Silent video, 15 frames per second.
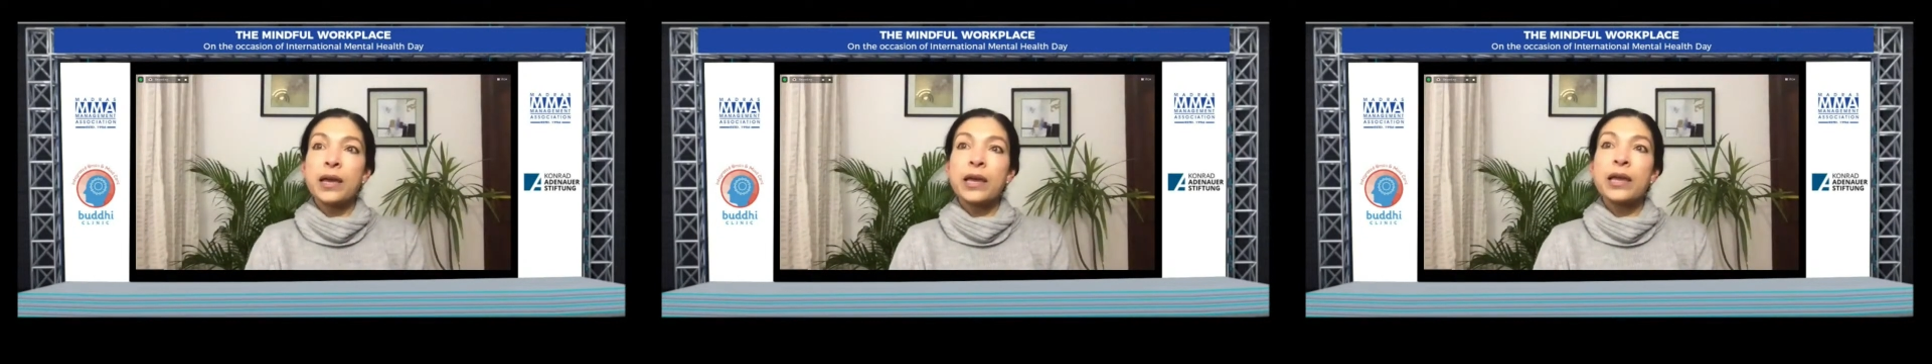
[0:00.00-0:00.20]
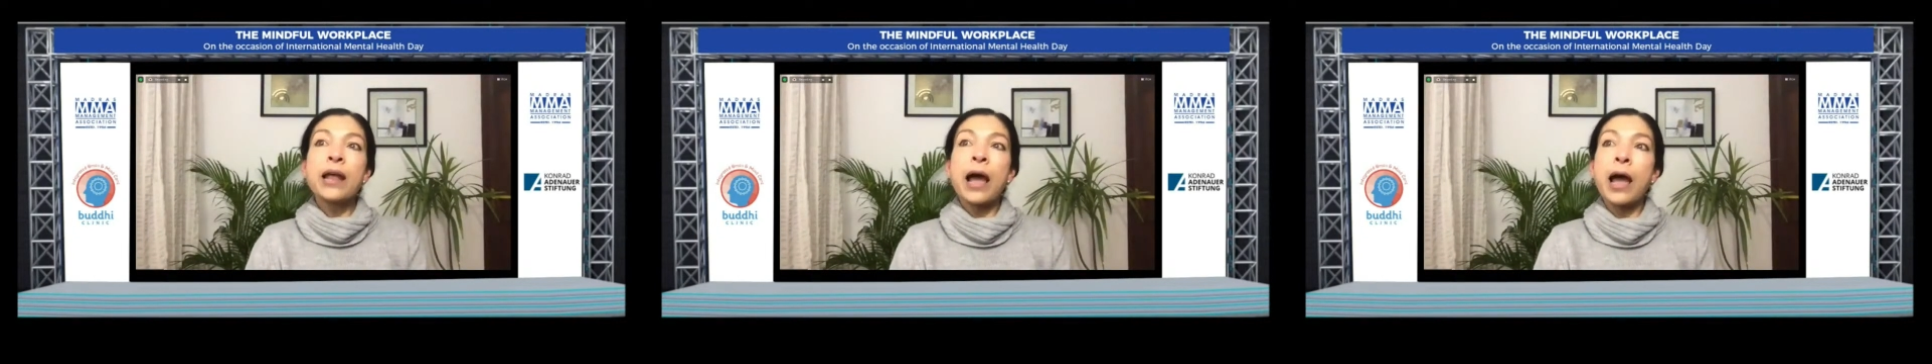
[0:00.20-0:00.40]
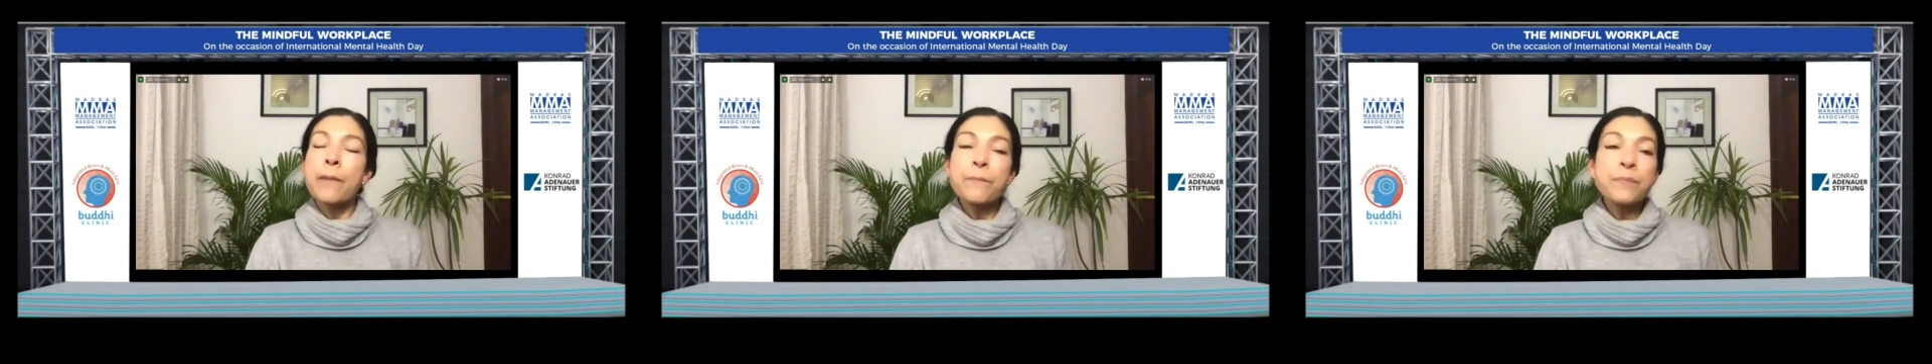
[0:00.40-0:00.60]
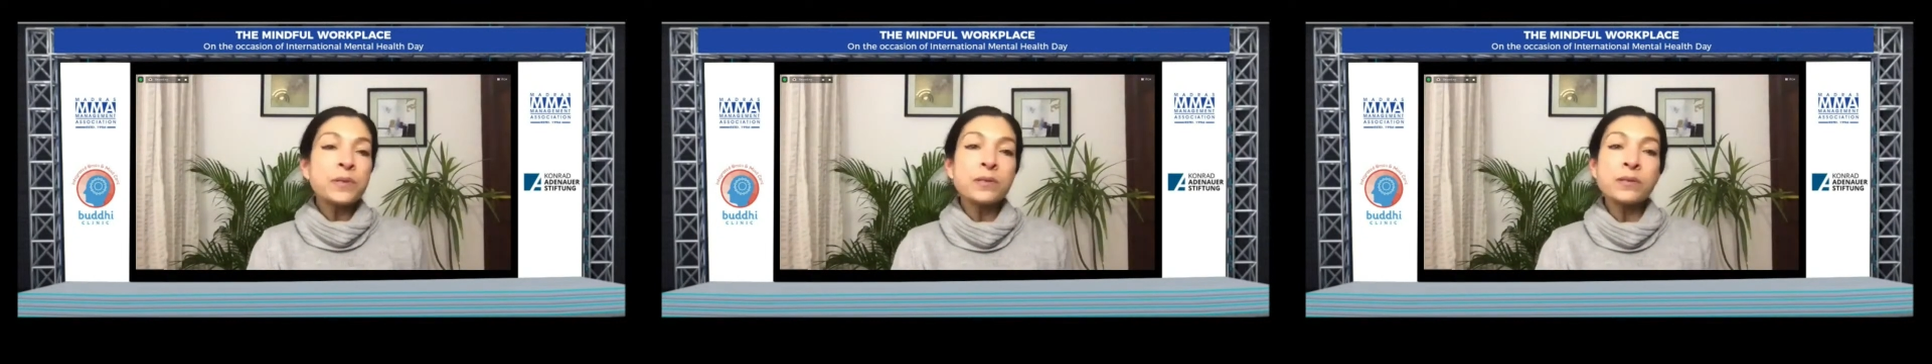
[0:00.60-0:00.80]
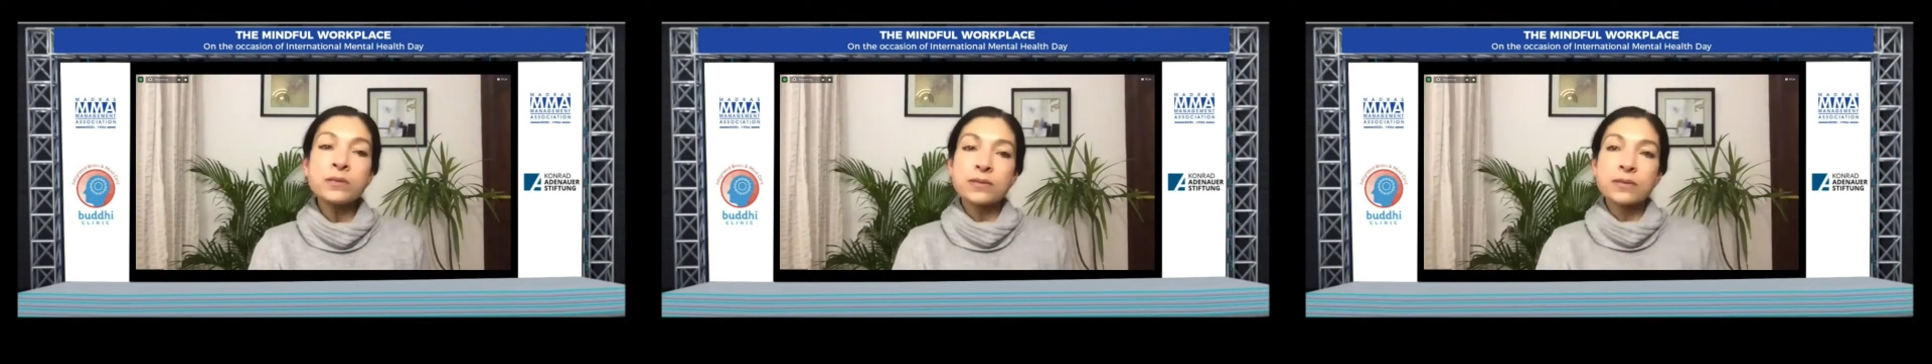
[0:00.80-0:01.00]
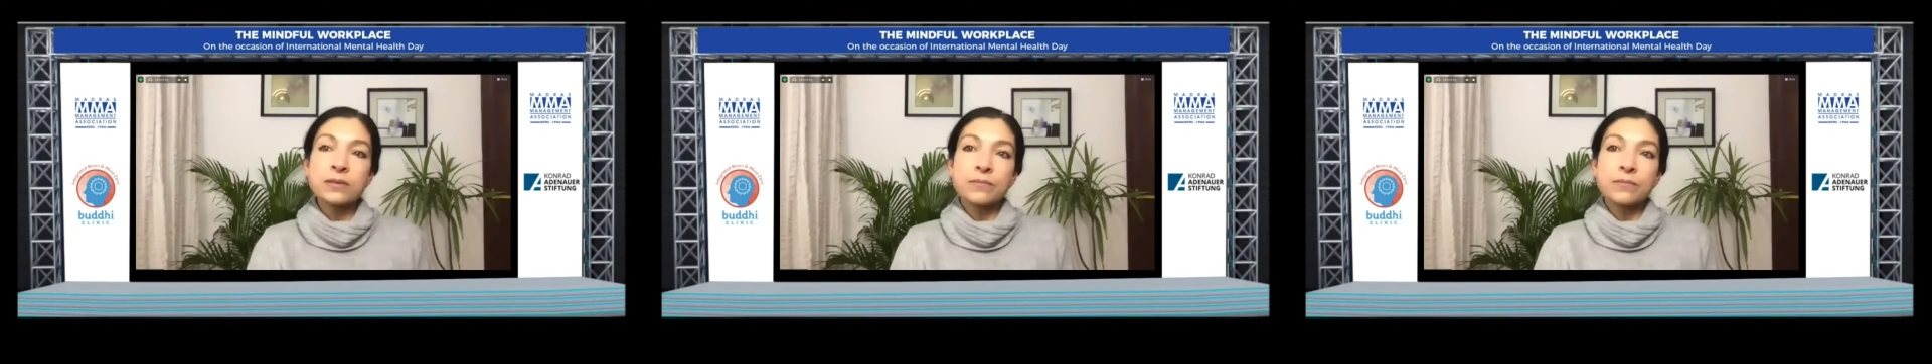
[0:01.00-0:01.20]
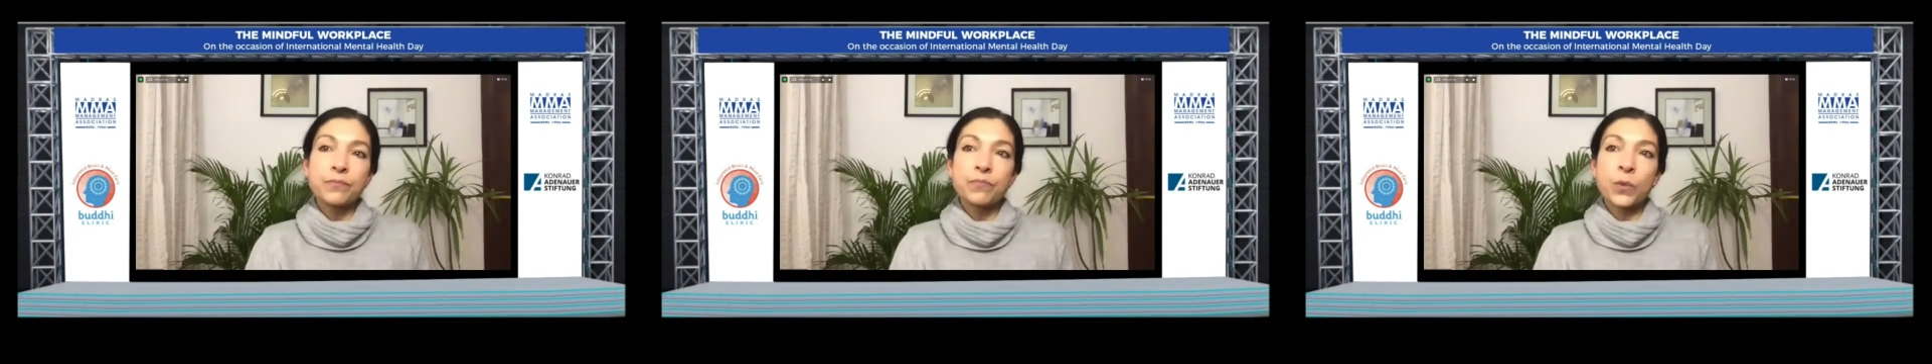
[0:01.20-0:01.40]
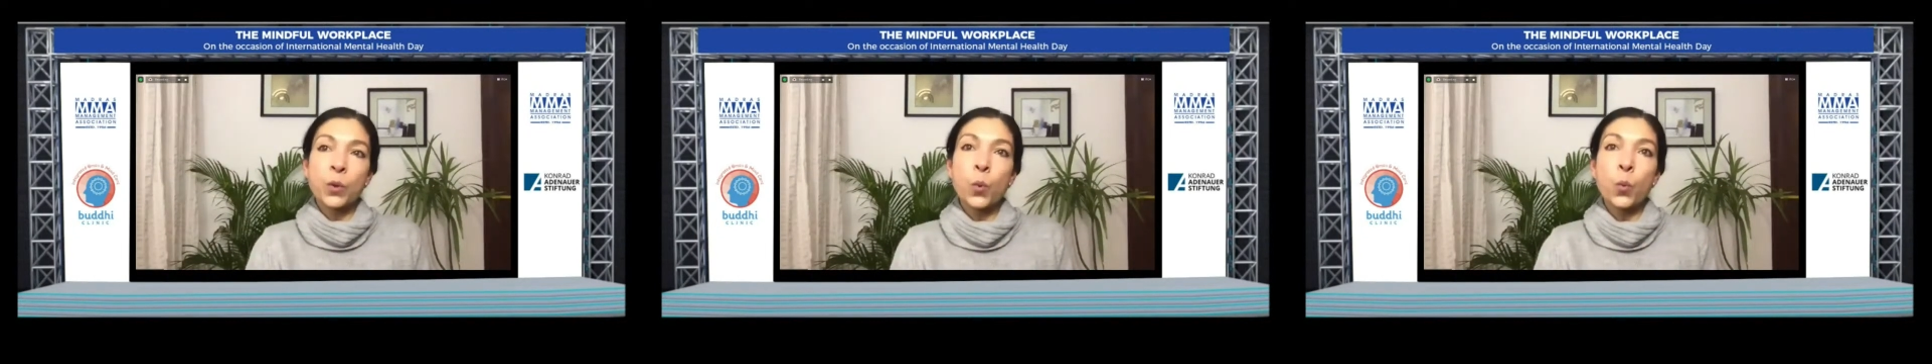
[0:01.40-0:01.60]
it happens
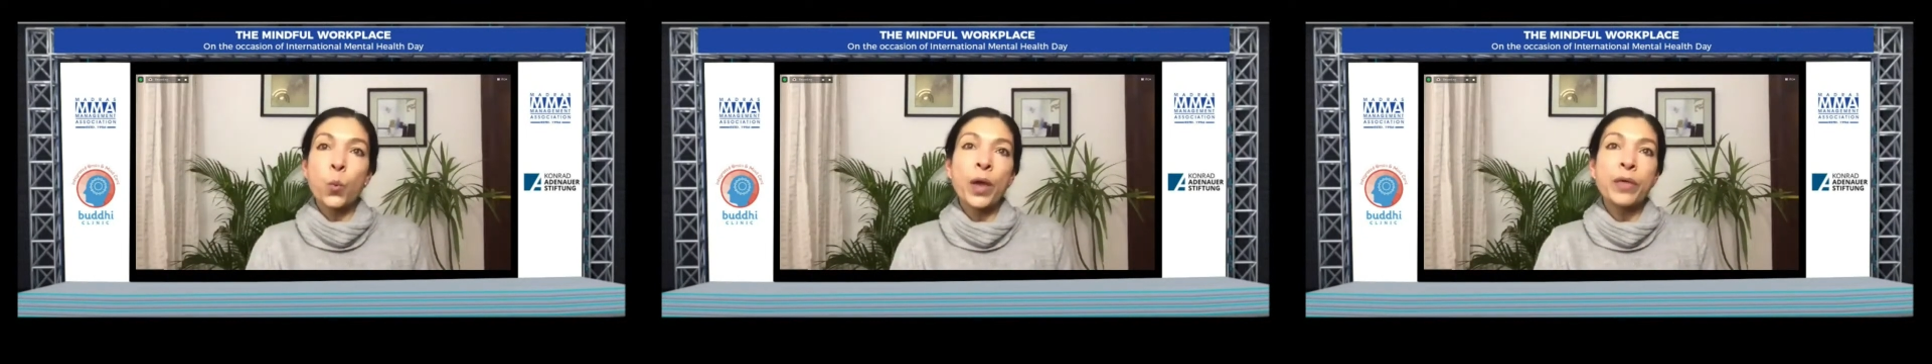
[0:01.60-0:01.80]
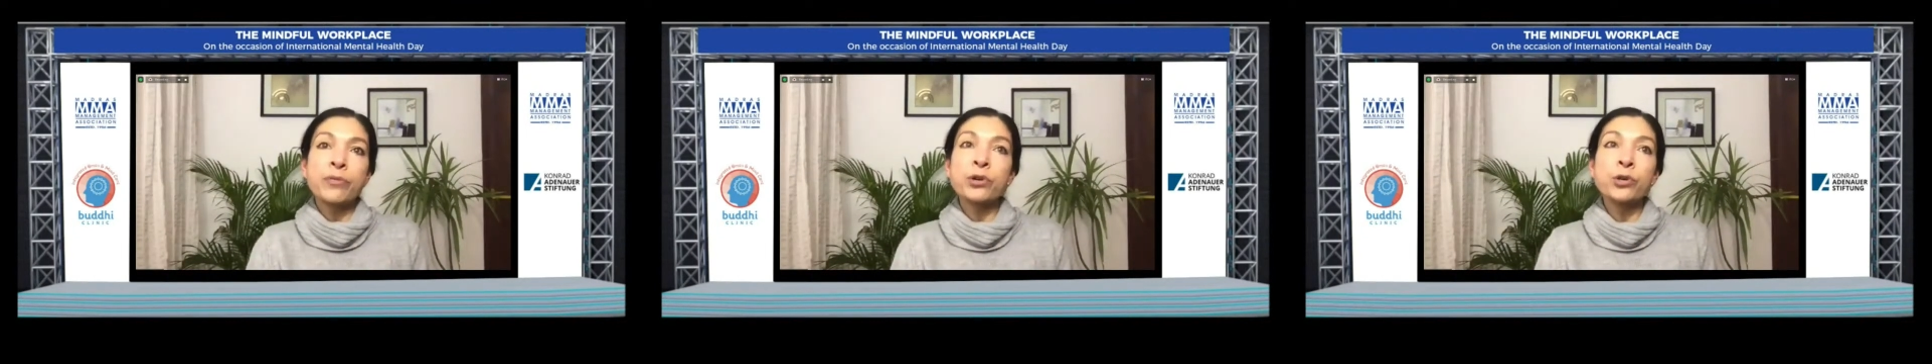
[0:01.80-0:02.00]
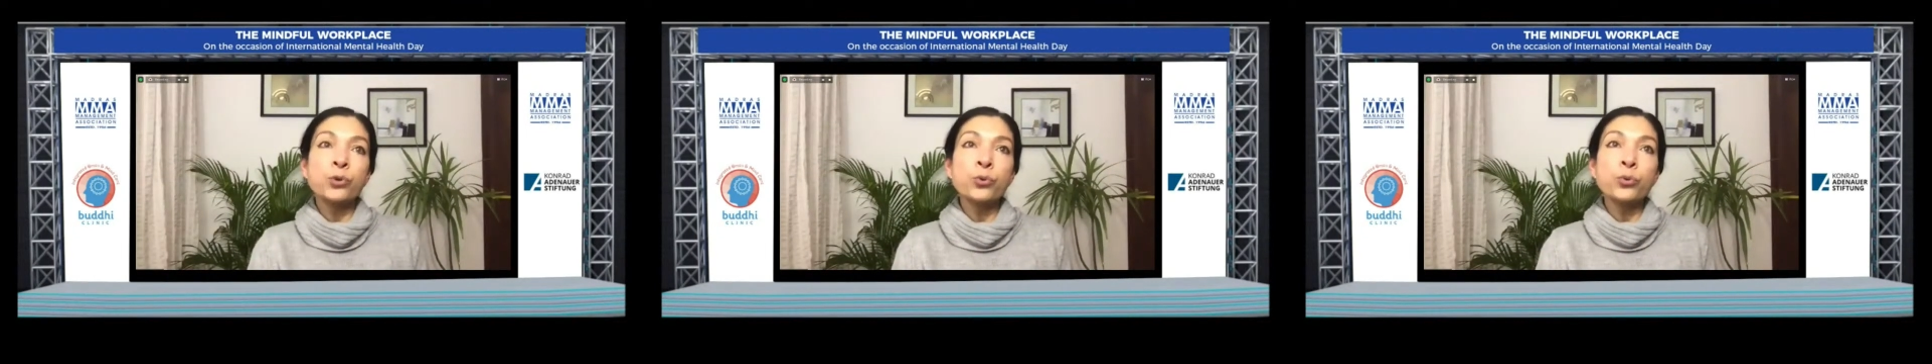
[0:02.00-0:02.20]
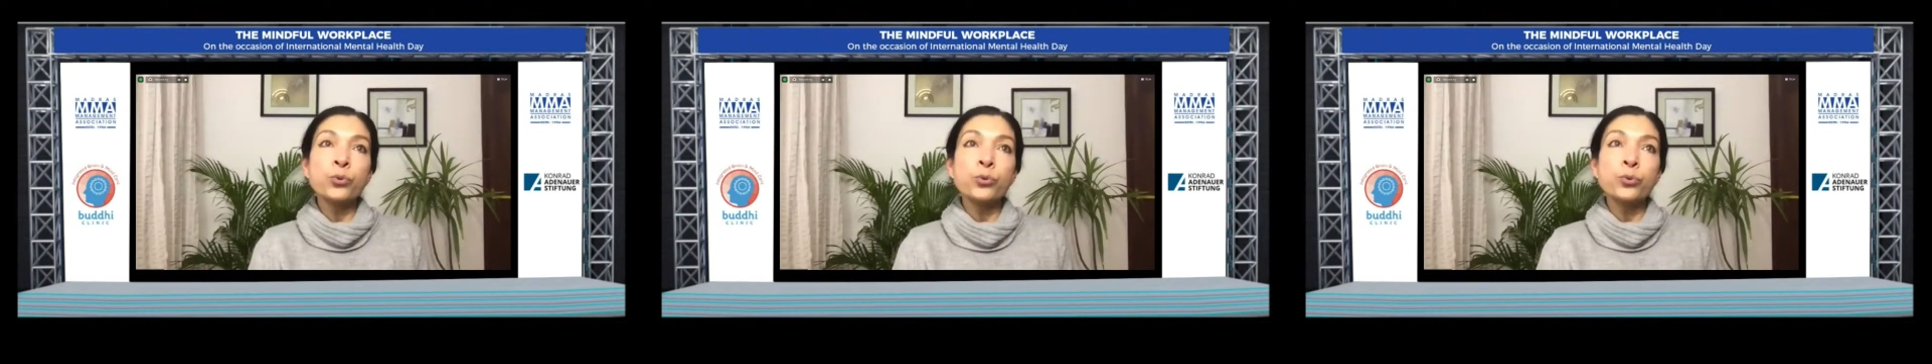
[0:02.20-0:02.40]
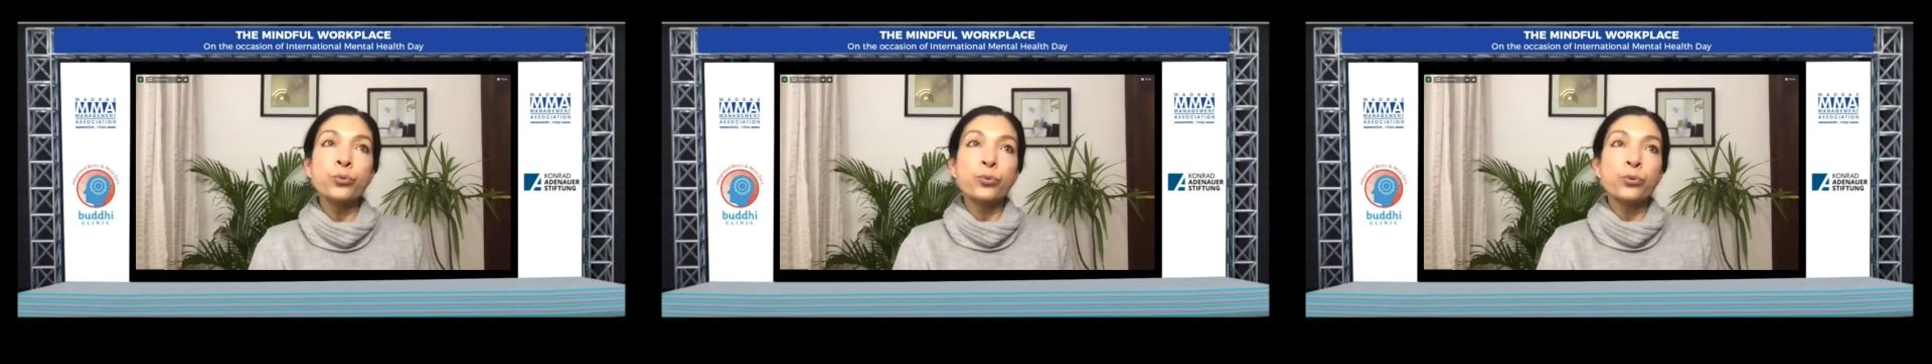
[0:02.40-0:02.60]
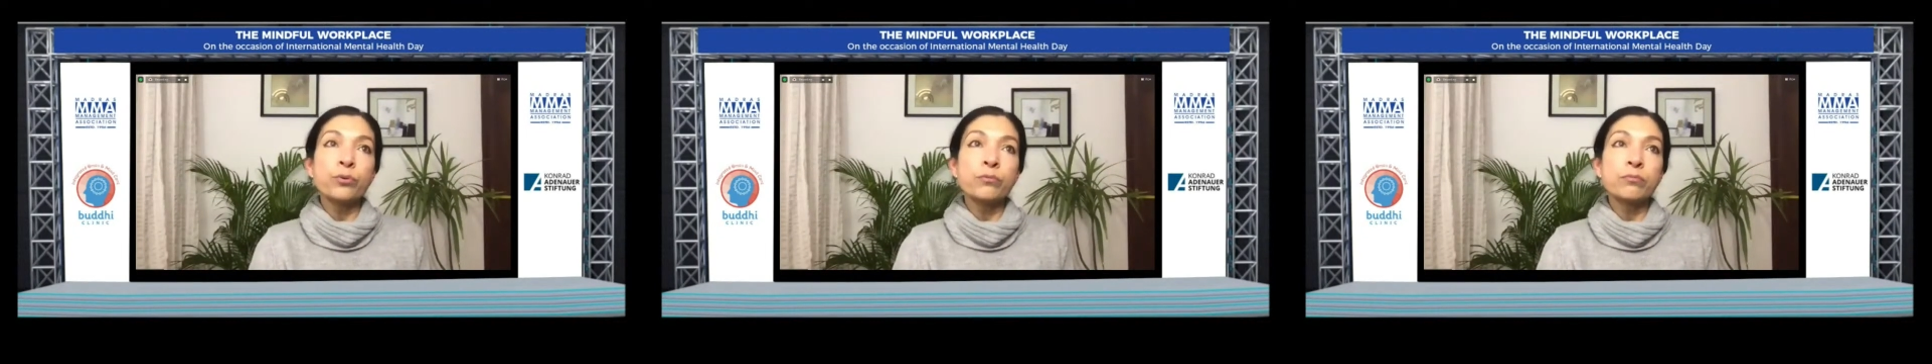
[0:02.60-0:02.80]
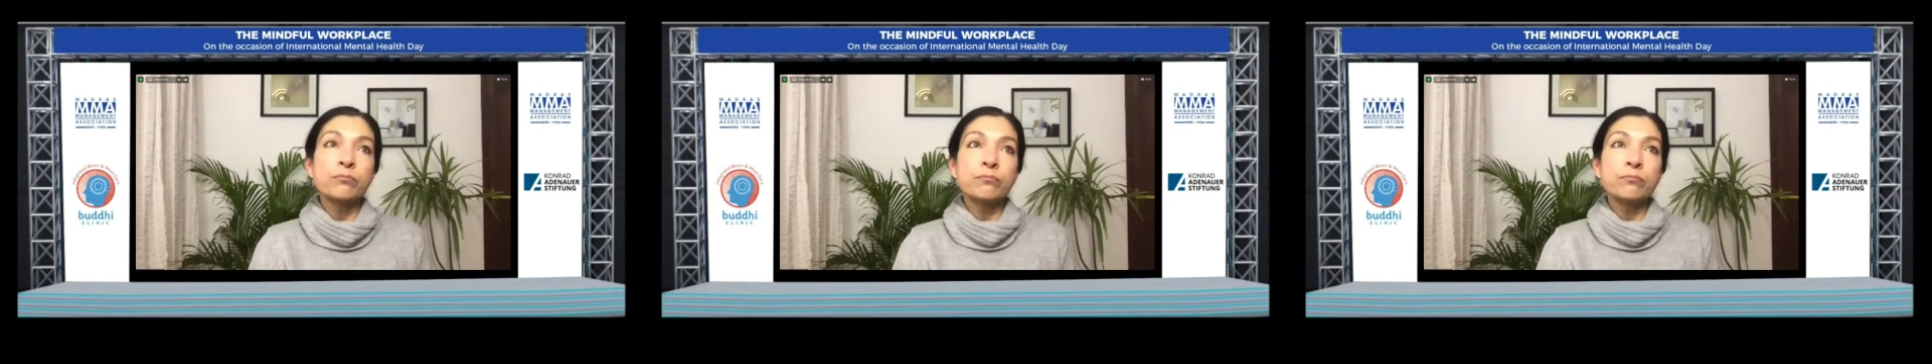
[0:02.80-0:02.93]
whether you